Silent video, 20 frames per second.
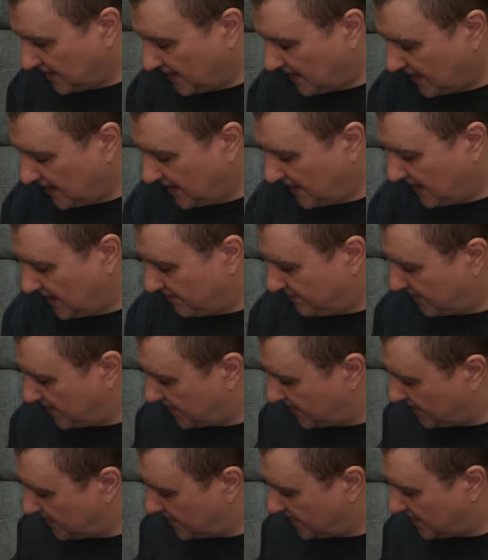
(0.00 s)
I
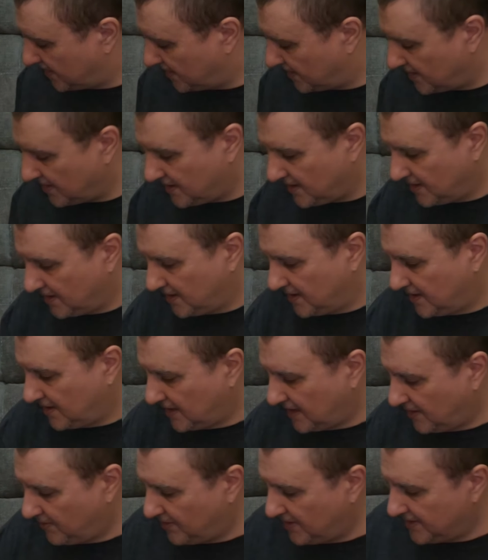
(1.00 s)

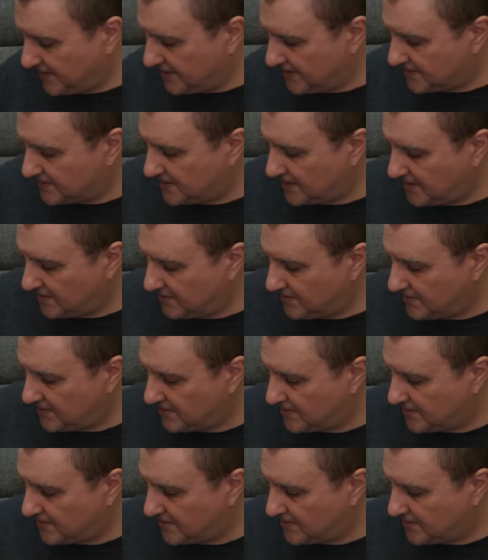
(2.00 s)
want this though.